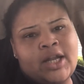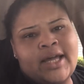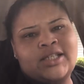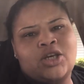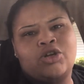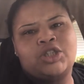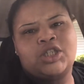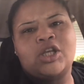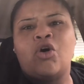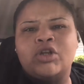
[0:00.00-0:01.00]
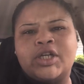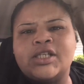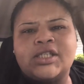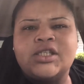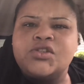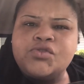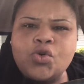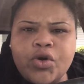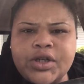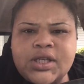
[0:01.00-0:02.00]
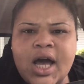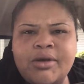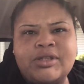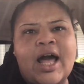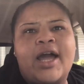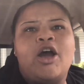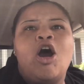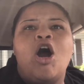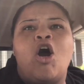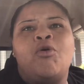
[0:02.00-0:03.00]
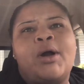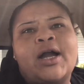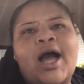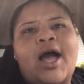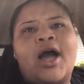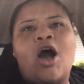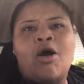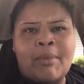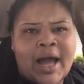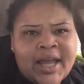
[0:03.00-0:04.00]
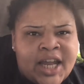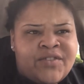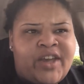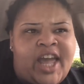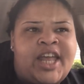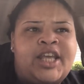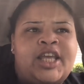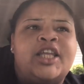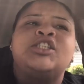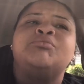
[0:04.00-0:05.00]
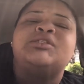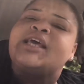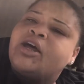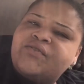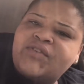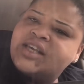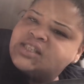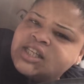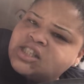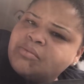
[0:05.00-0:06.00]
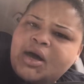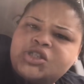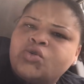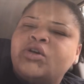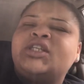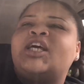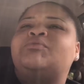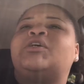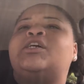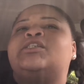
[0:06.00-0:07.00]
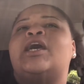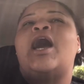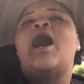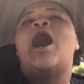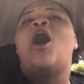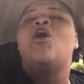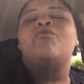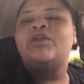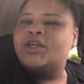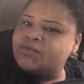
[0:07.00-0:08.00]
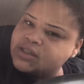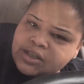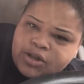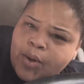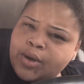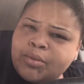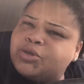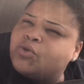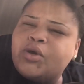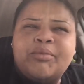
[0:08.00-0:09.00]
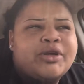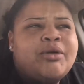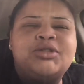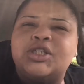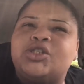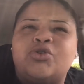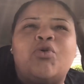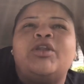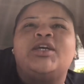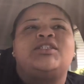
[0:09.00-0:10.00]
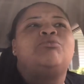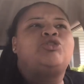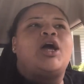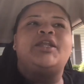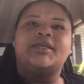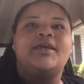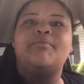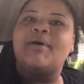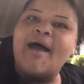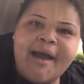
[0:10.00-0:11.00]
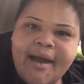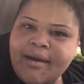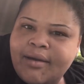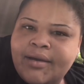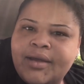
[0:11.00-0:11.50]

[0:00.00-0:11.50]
Like, is it gonna just only consist of story times? Like, oh my god, I can't even edit some sound effects into my story times because I don't really even still know what I'm doing, but I'm just doing it because I'm trying to get by.